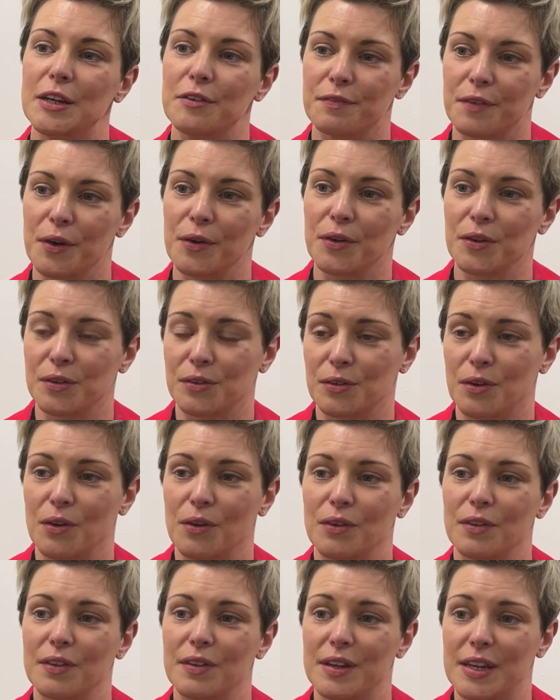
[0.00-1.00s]
focus
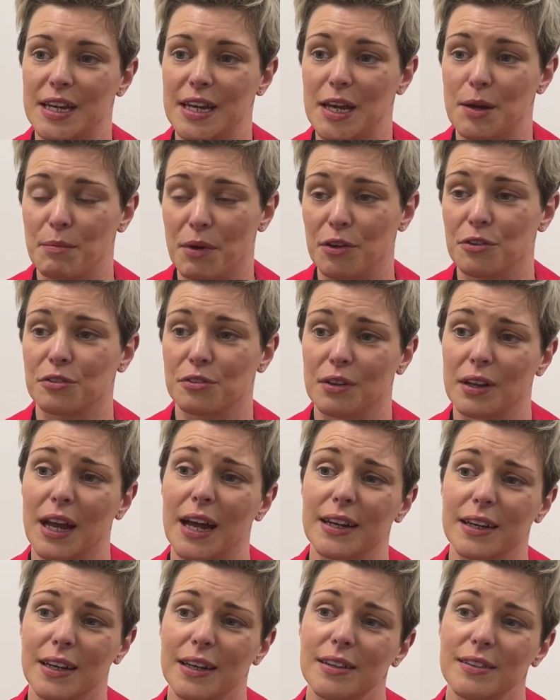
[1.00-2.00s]
on the emotional
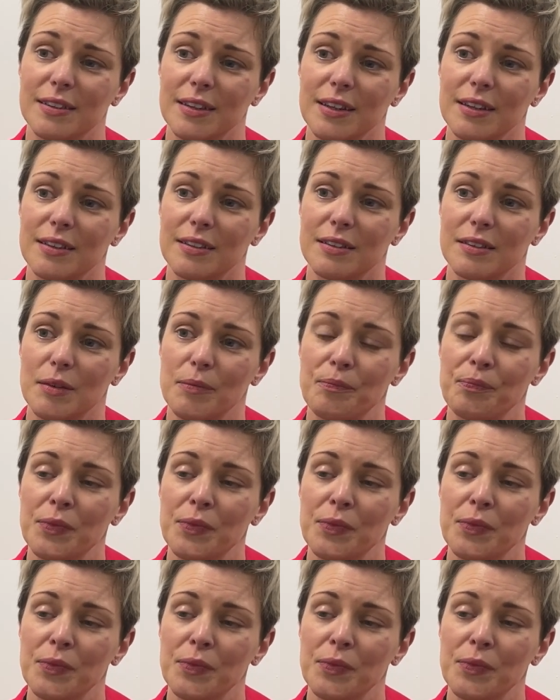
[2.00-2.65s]
analytics.